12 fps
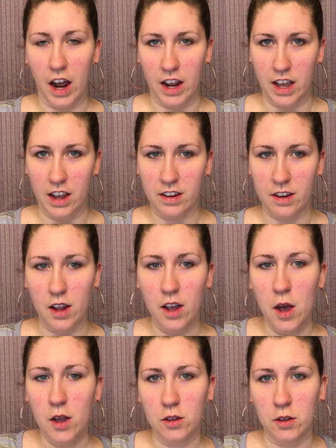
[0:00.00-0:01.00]
high-end.
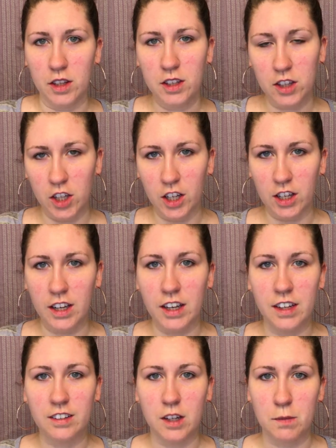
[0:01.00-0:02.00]
So this look
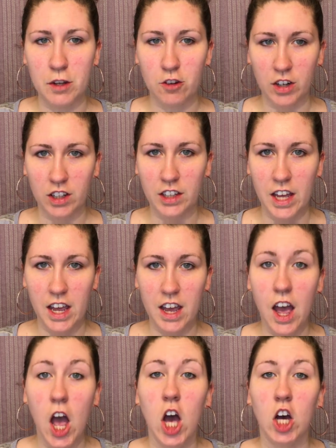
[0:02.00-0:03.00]
is going to be strictly
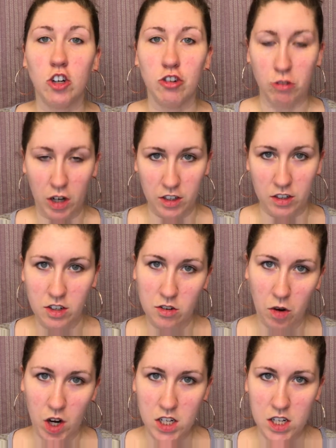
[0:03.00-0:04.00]

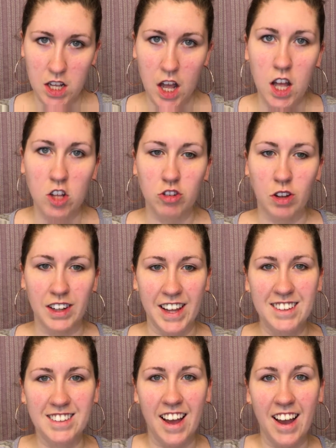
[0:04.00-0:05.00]
drugstores. So
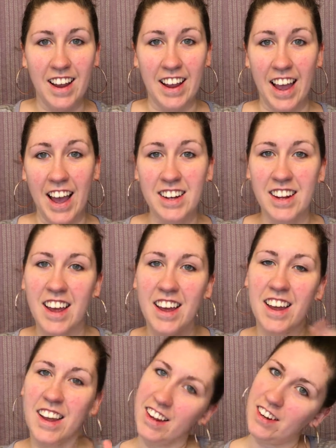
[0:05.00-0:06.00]
let's get
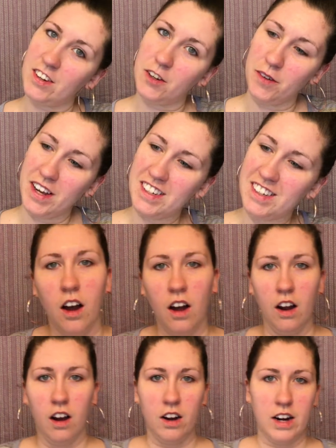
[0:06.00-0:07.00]
into it.
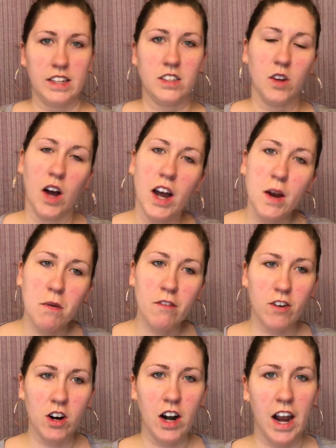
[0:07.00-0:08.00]
Alright, so I
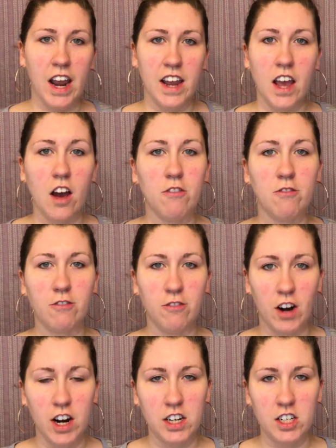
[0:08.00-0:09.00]
prefer a
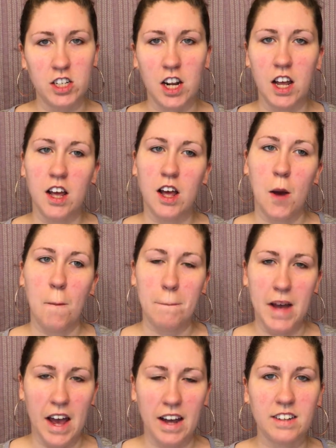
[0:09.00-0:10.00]
fresh
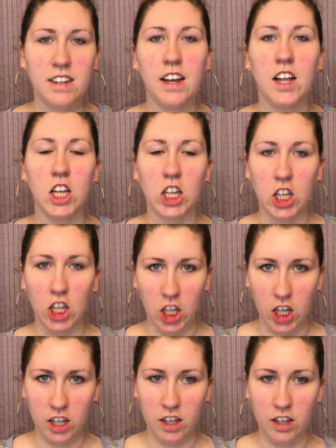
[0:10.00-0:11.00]
matte look